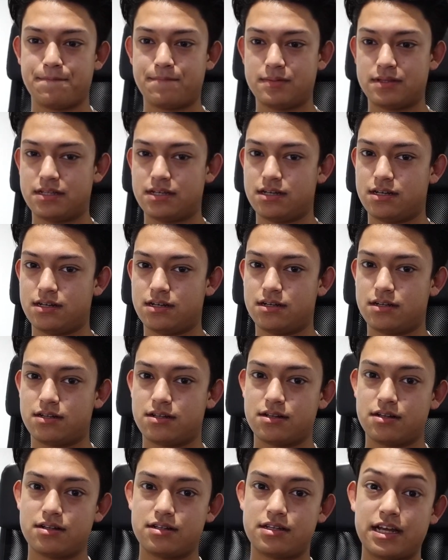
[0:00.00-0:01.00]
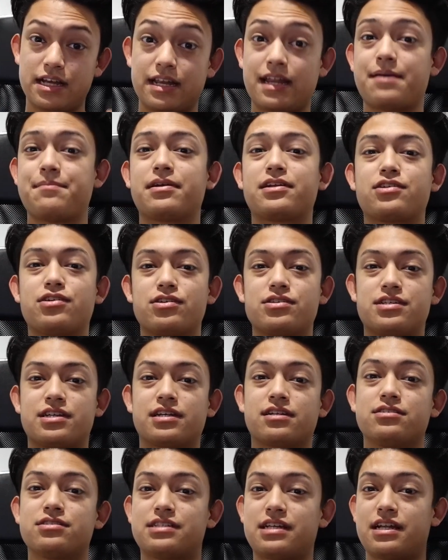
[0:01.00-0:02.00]
The dynamic turn
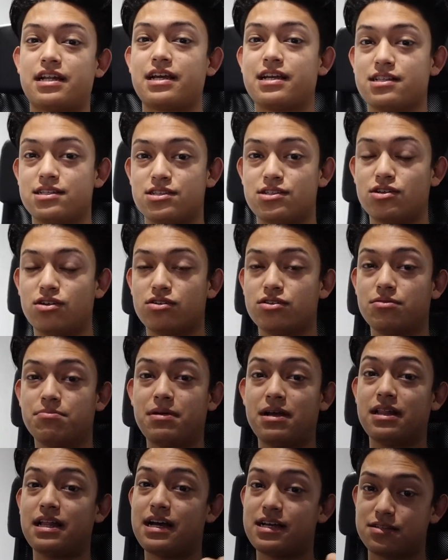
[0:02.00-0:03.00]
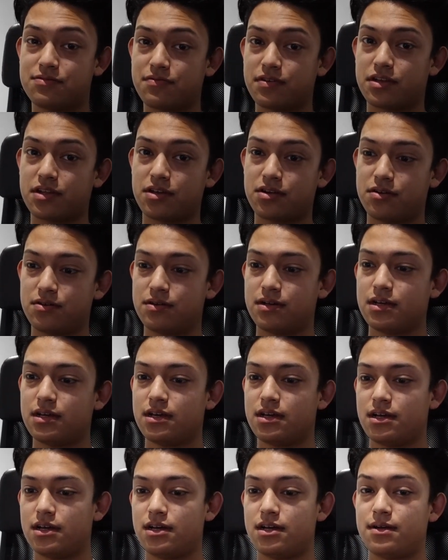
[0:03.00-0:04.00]
signals that I installed on my last video,
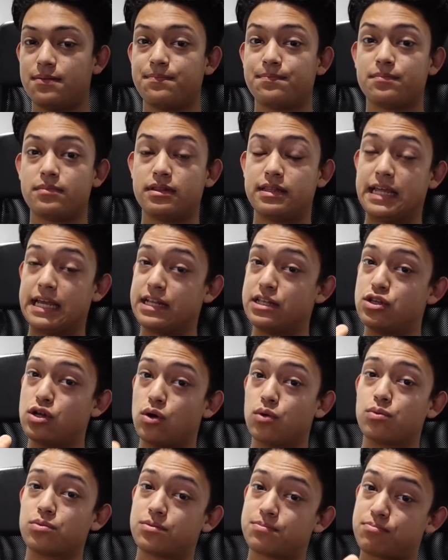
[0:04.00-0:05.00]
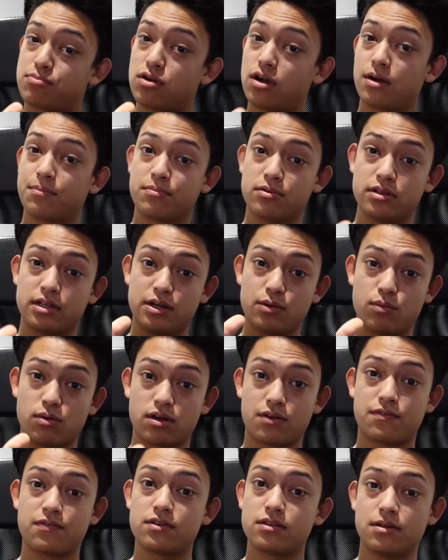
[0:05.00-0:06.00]
they don't properly
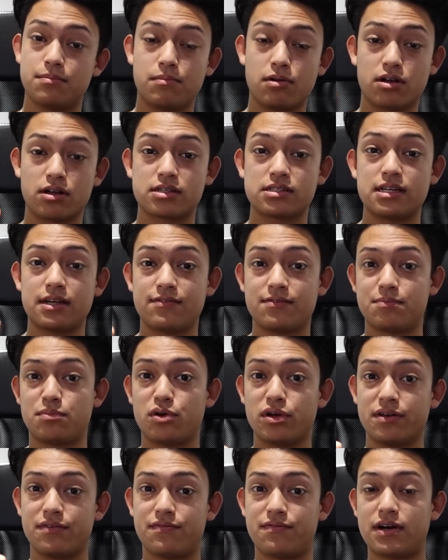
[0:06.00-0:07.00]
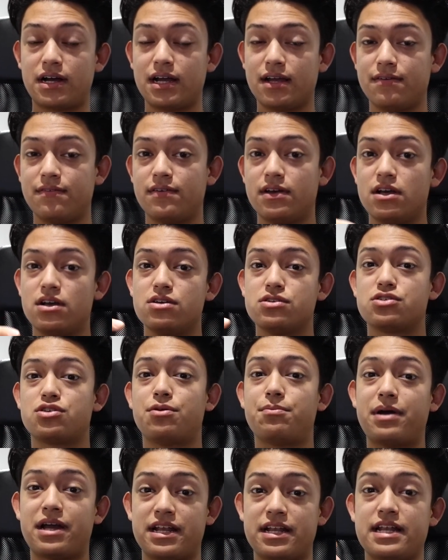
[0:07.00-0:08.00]
work for the Mark 7.5, so
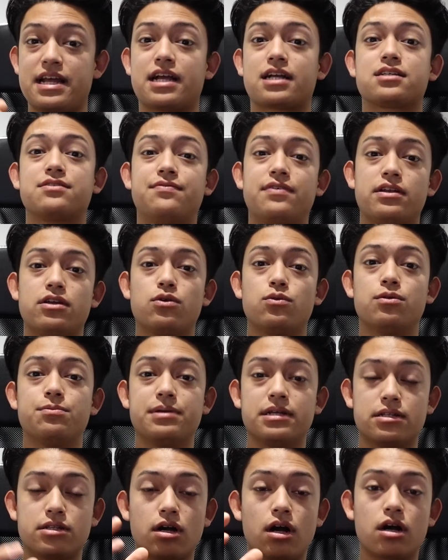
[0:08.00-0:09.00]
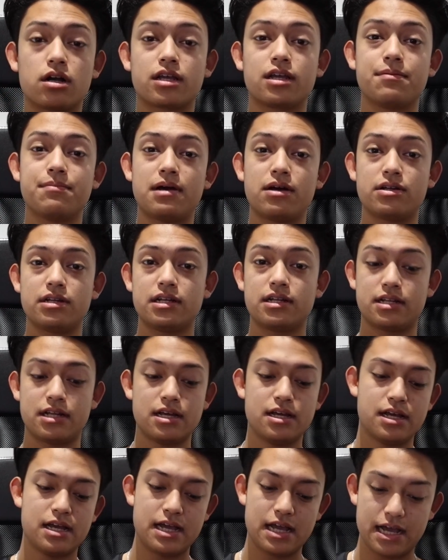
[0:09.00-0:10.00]
my next video will be talking about it.
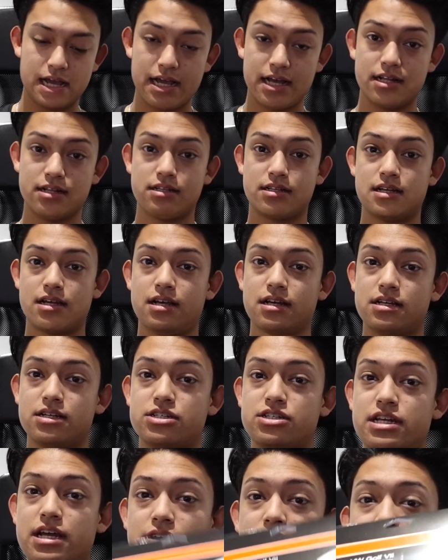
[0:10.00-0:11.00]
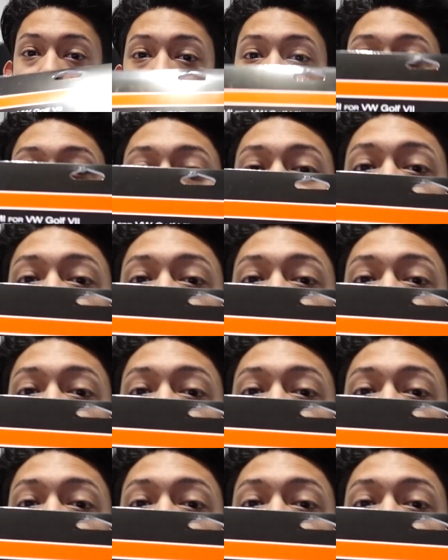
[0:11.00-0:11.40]
And shout out to